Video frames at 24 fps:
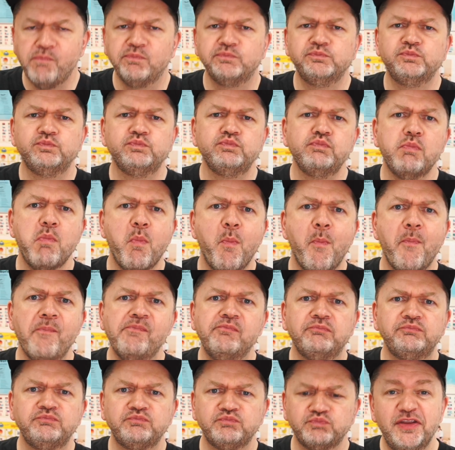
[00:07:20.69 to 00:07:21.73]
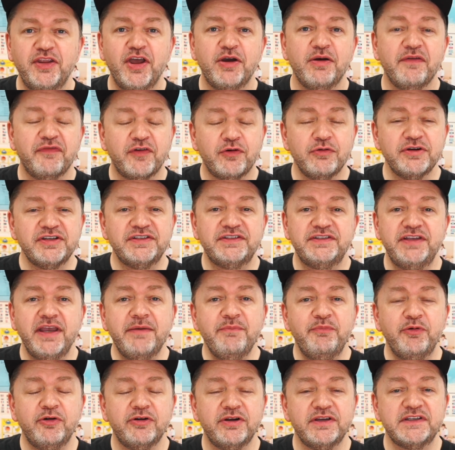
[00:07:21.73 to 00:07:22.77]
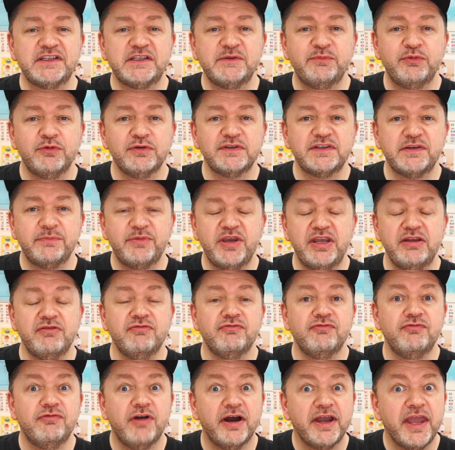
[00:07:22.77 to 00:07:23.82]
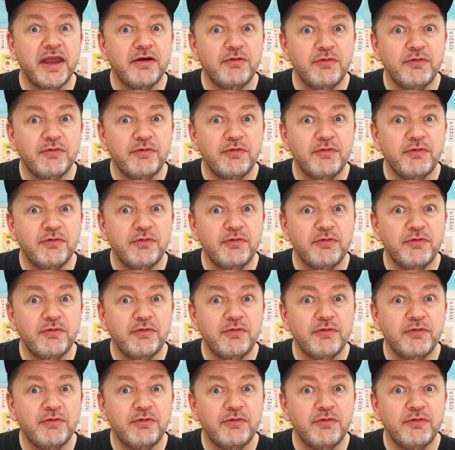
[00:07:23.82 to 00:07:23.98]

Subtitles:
Now, of course, tempura is supposed to be eaten right